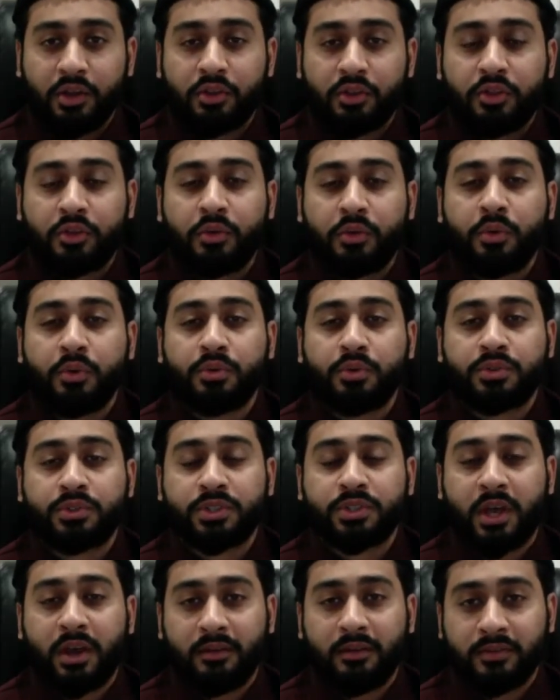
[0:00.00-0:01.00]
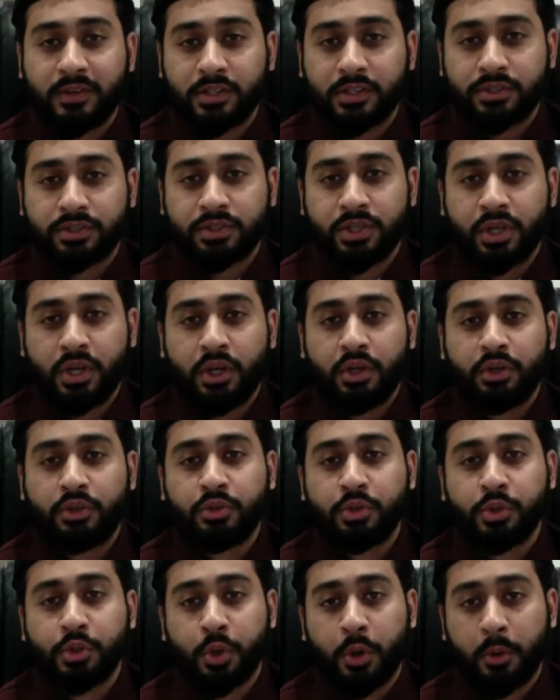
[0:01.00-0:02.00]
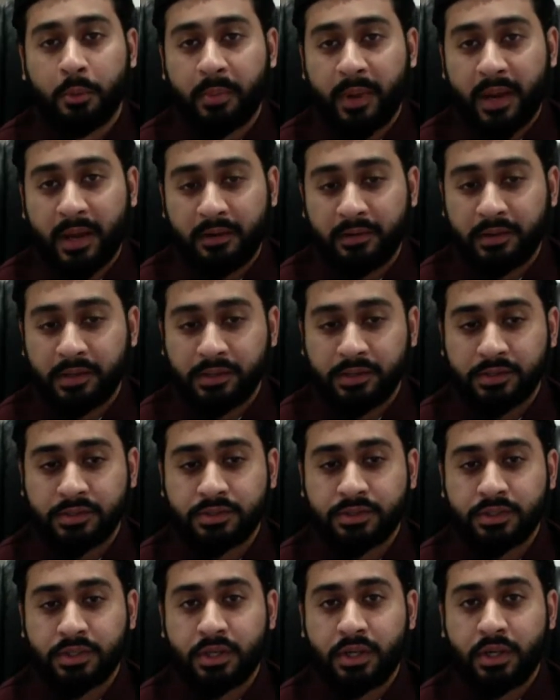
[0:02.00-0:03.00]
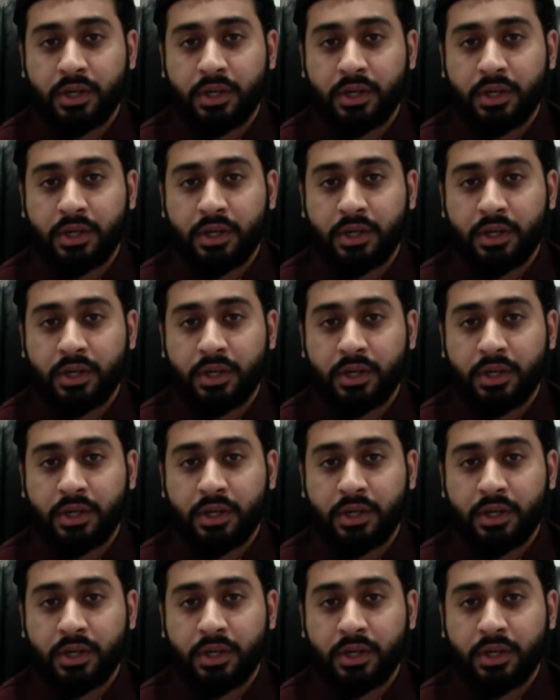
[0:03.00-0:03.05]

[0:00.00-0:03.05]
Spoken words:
through service to your parents.